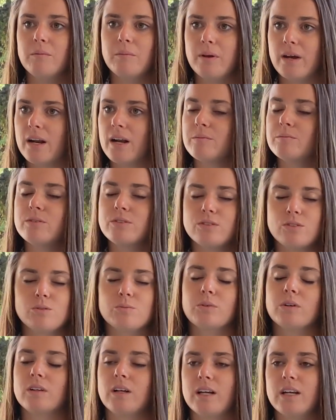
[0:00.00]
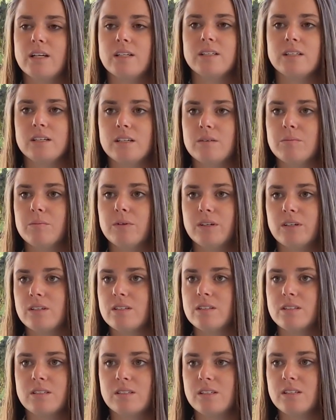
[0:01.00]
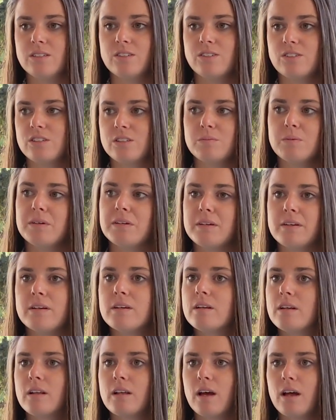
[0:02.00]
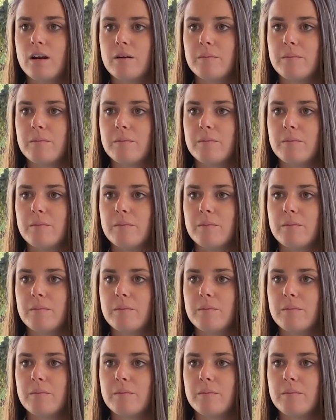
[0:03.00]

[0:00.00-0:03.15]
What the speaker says: And I'm super glad I did, because it's just been an